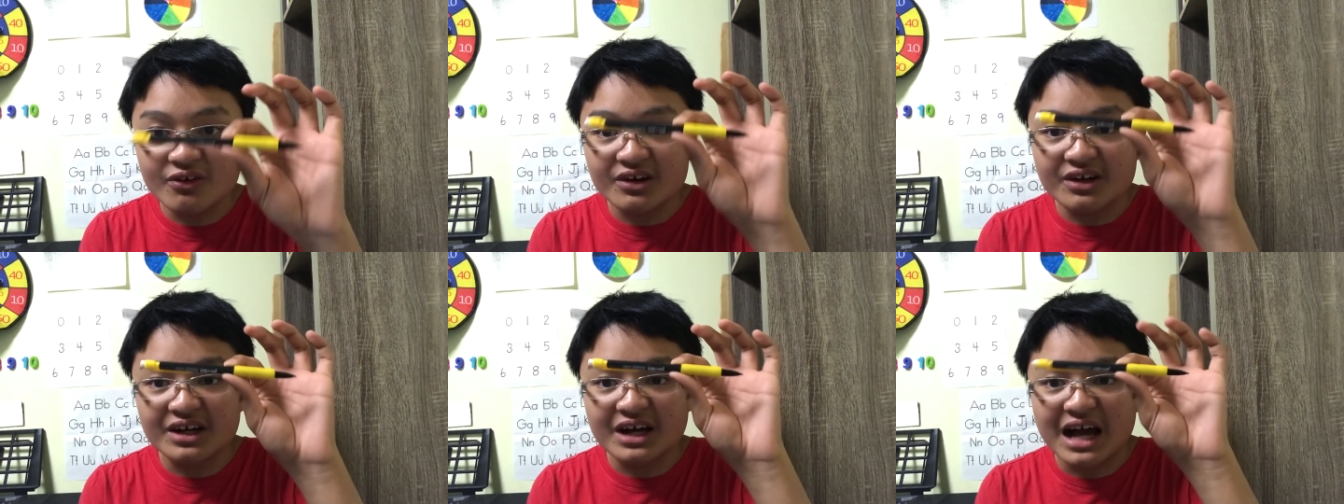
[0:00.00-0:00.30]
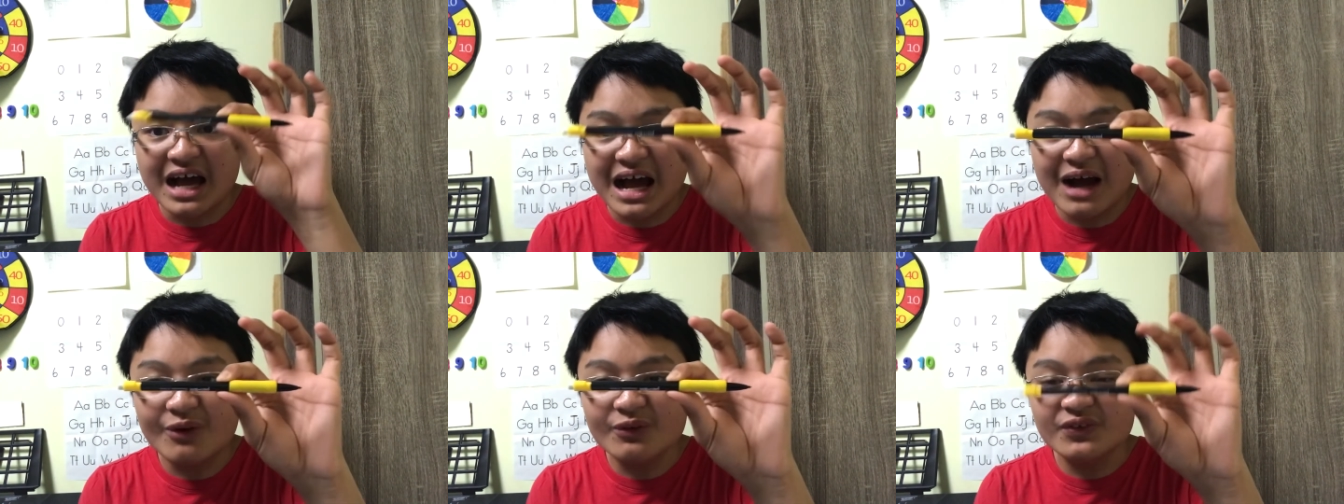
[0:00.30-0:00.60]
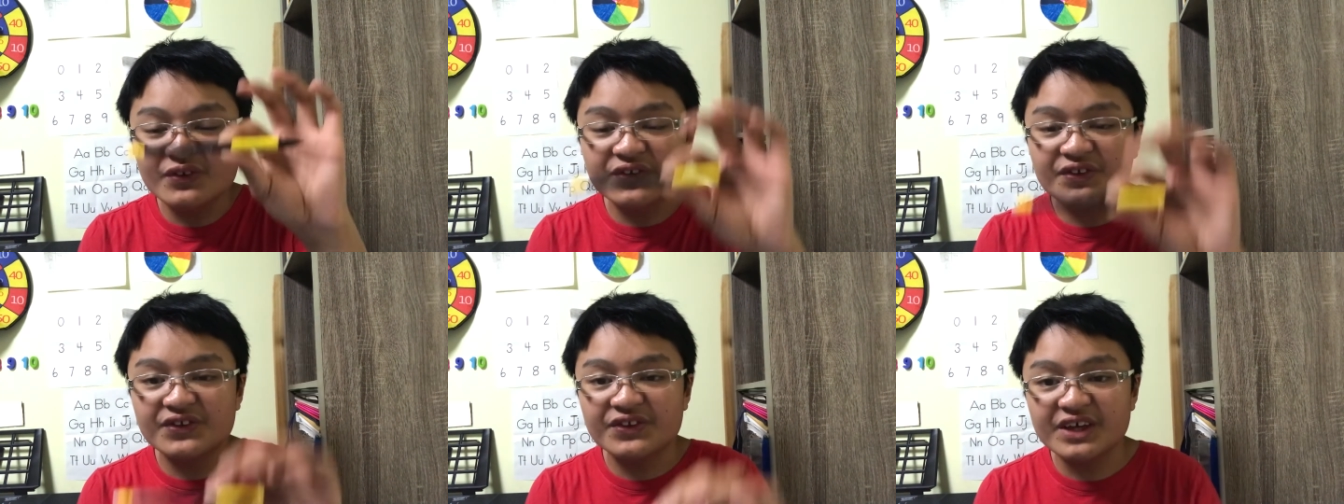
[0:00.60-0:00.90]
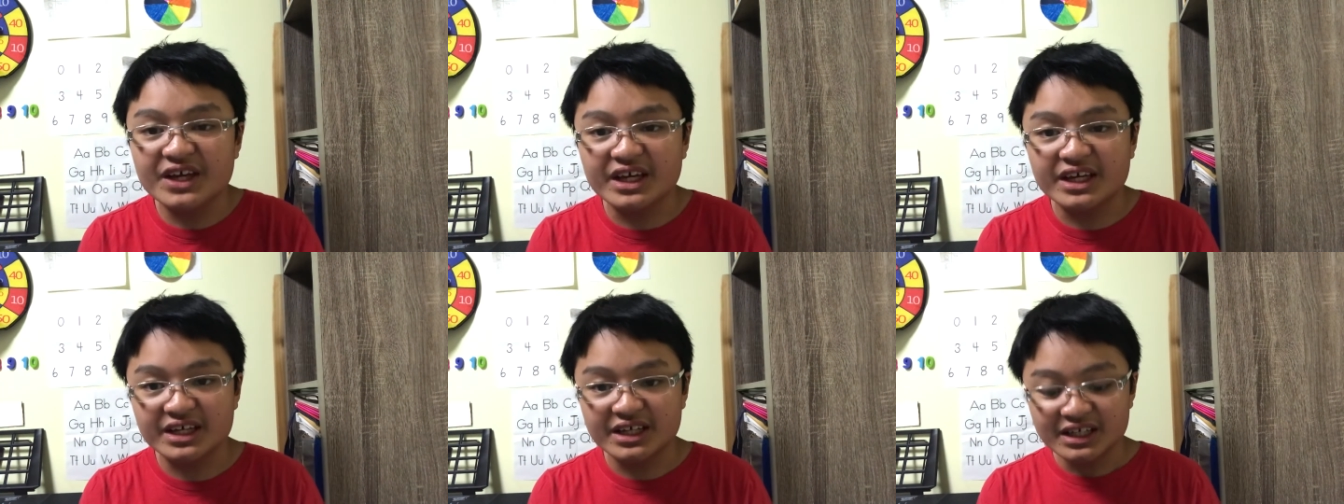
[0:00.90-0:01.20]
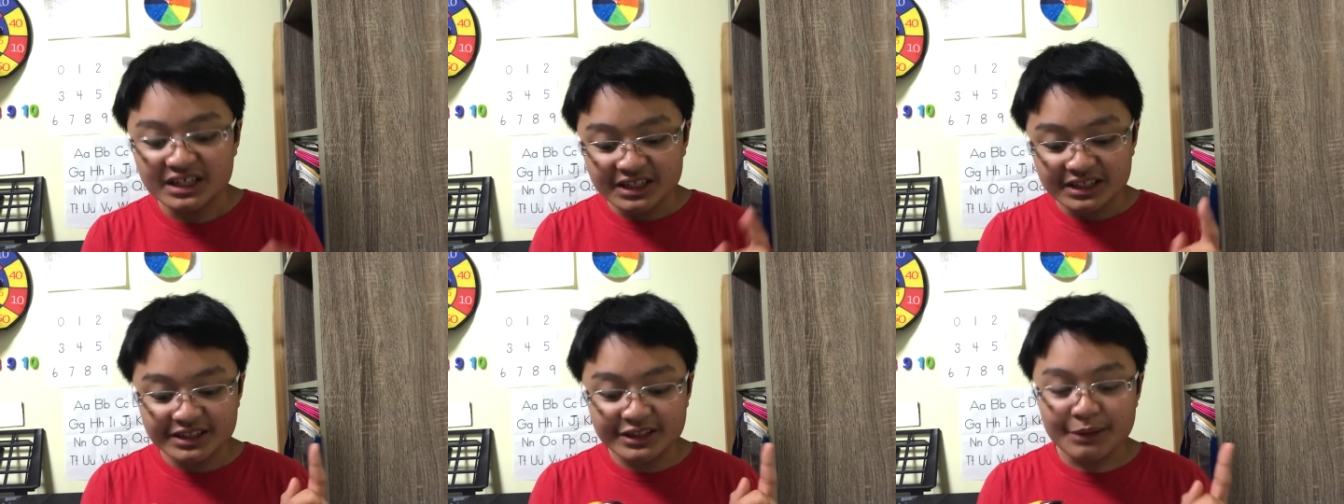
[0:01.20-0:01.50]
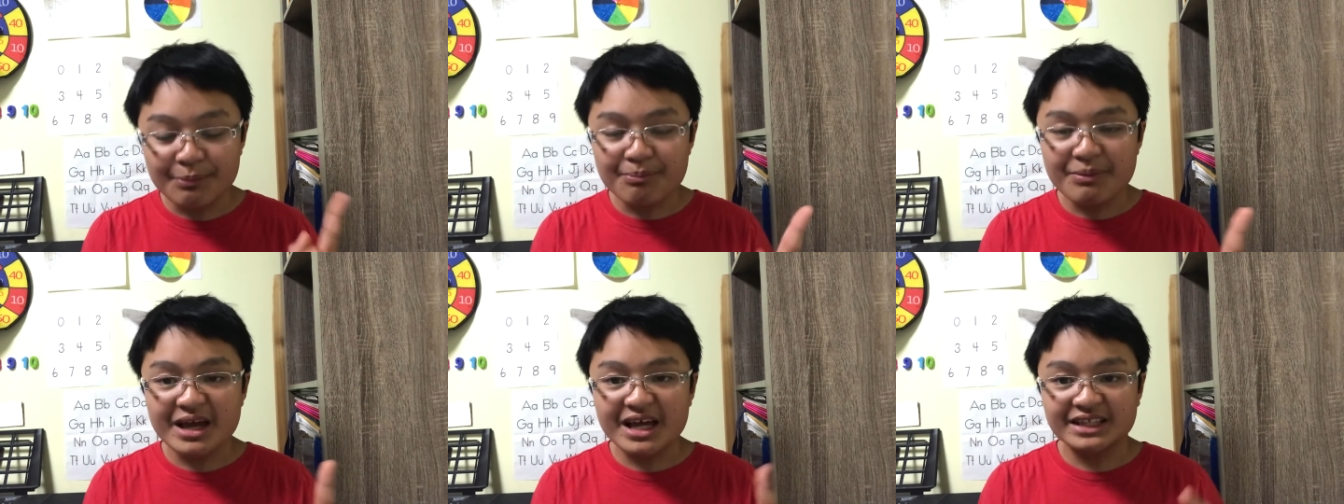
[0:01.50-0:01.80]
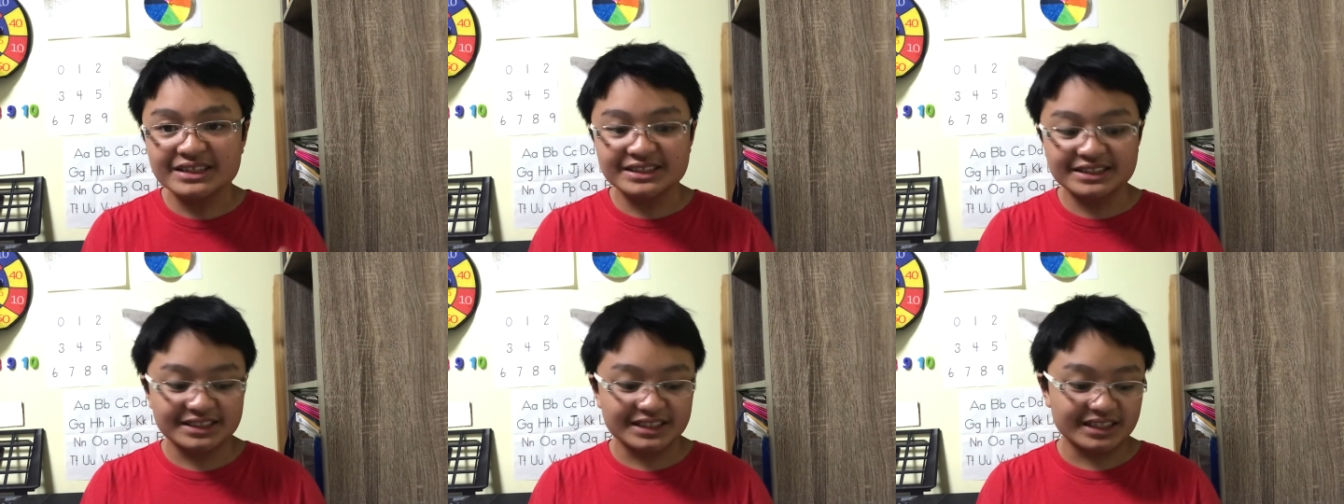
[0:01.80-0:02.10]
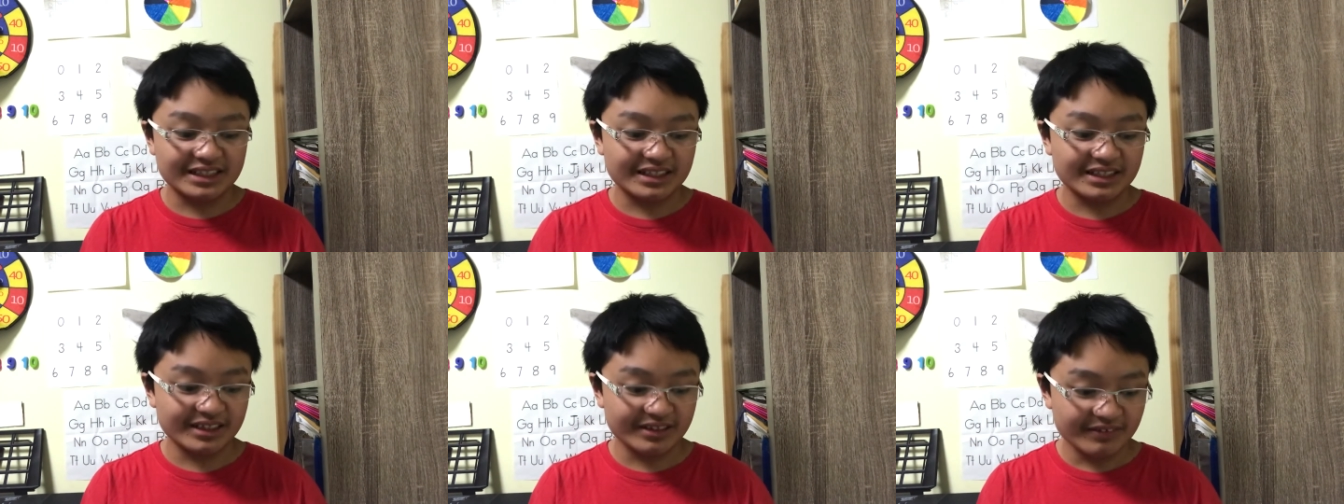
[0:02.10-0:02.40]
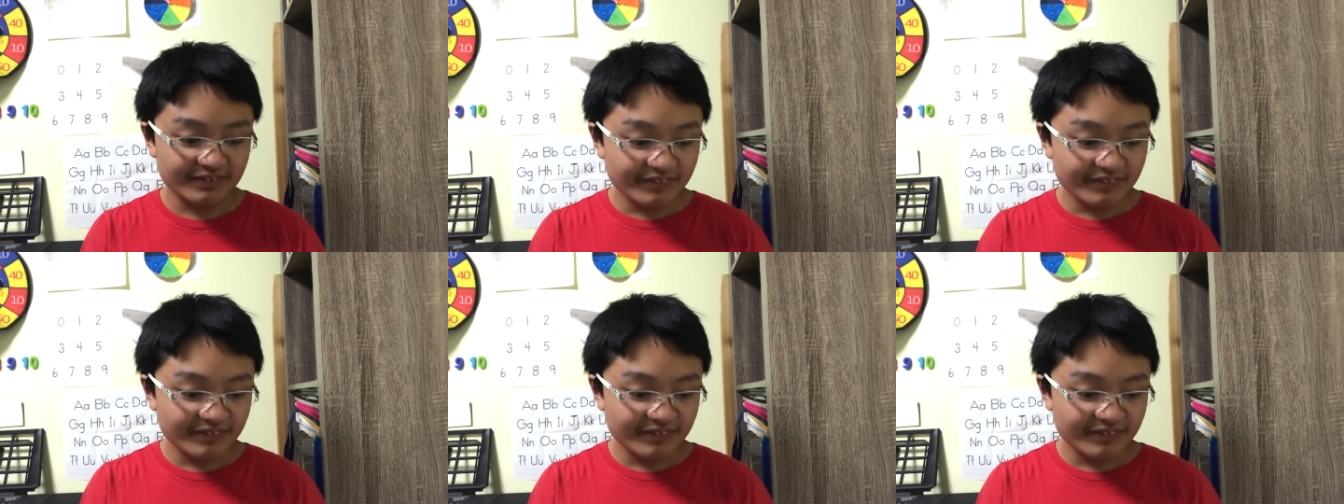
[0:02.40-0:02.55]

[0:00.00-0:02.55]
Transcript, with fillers: or how thick the pencil